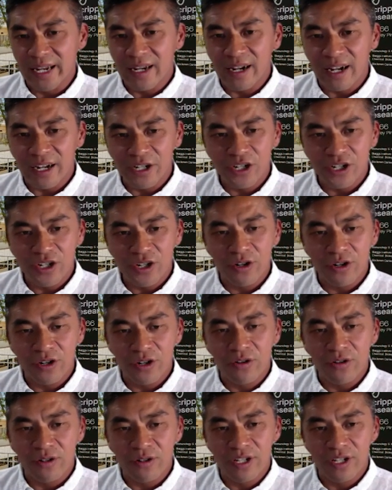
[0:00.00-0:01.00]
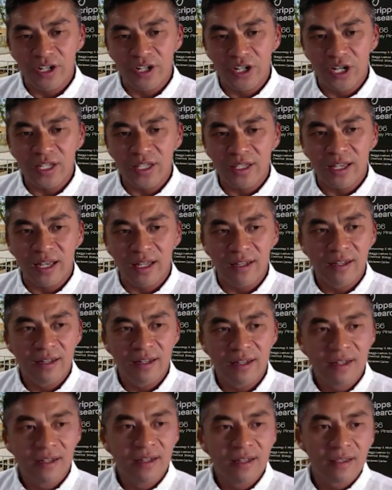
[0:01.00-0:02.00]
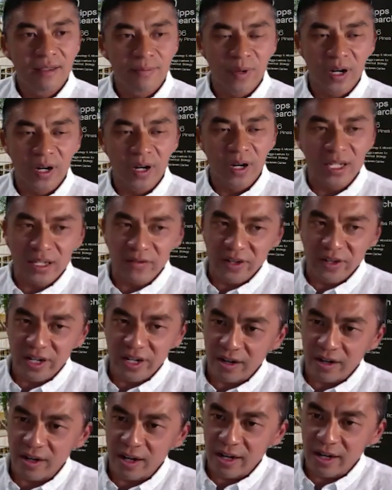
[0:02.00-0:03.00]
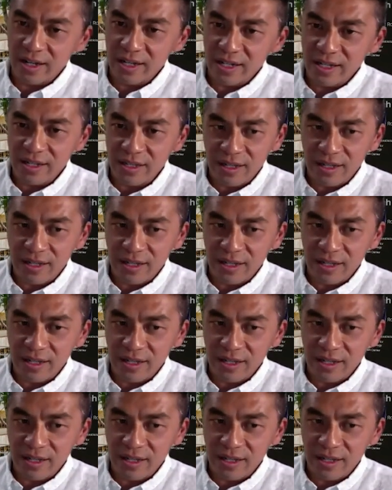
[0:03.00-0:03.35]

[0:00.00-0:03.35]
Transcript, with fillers: data I just showed you here suggests that the presence of Enterococcus